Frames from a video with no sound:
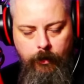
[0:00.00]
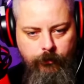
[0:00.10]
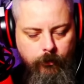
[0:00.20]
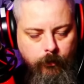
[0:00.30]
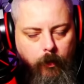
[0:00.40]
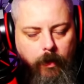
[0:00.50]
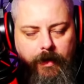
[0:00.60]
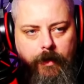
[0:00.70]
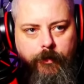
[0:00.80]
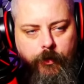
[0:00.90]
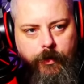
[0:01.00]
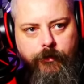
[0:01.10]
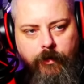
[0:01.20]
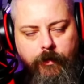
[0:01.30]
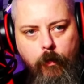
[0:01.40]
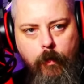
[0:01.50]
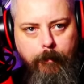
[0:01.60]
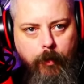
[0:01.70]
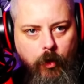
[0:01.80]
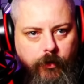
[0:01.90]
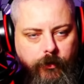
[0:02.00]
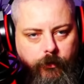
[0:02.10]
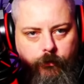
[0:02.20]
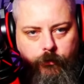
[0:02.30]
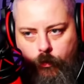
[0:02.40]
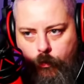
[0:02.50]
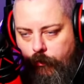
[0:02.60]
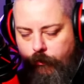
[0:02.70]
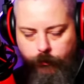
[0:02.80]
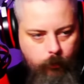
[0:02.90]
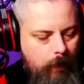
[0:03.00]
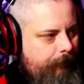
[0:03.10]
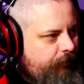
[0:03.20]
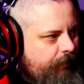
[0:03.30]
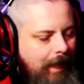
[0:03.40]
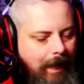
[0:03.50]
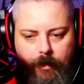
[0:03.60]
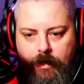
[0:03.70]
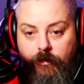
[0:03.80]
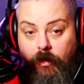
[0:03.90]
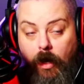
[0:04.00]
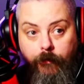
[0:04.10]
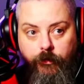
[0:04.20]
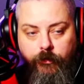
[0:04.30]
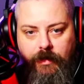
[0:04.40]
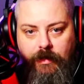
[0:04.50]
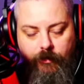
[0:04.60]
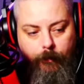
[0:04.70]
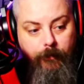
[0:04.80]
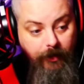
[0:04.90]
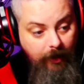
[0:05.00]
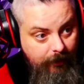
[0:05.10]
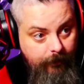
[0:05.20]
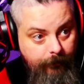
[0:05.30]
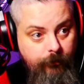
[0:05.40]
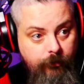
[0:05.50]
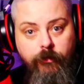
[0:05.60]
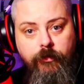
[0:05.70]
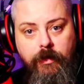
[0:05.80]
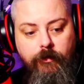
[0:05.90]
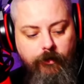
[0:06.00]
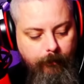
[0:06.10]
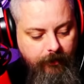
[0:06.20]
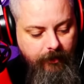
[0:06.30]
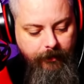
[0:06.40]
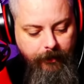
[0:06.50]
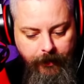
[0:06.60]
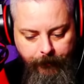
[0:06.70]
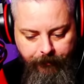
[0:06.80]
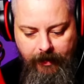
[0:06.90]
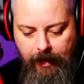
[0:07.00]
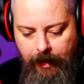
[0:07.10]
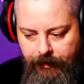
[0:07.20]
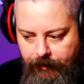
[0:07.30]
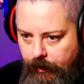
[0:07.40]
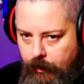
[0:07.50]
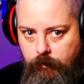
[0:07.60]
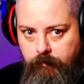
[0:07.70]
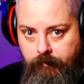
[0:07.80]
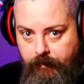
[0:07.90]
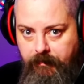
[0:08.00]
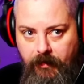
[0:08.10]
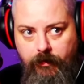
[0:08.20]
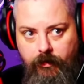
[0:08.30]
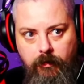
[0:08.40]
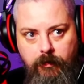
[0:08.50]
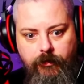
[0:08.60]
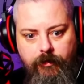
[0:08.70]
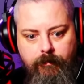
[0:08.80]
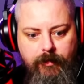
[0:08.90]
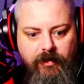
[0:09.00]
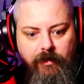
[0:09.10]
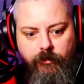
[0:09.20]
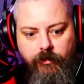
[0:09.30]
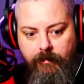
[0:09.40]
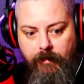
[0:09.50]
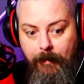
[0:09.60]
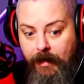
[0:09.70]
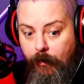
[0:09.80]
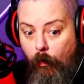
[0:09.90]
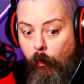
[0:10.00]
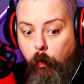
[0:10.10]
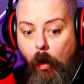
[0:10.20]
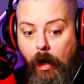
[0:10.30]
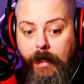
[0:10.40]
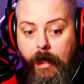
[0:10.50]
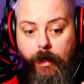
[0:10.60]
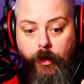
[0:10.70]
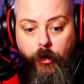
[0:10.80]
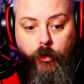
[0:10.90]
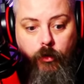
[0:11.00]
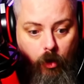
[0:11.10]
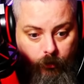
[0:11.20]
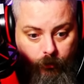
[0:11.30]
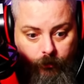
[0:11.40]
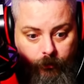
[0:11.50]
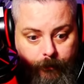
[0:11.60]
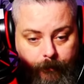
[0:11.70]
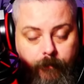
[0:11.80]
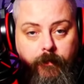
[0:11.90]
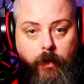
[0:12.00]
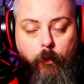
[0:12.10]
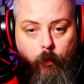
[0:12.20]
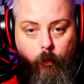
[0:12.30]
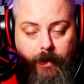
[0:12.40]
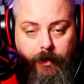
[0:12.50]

So while they're at thirty East Drive, at one point, Joe whips the camera and he's like, I've just seen something. I have just seen something. And, you know, it's a ghost, potentially. I mean, why not? Why